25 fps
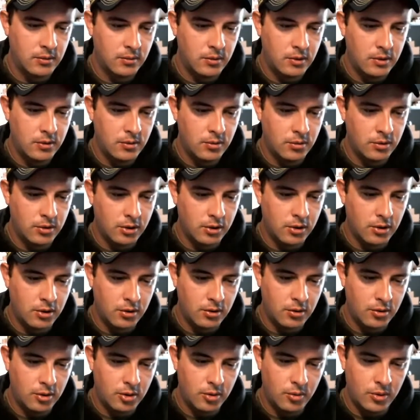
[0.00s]
We will
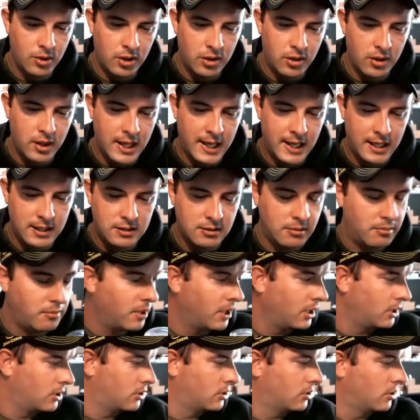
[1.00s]
go with that to
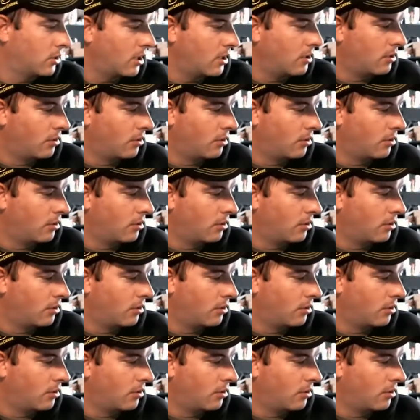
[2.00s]
make sure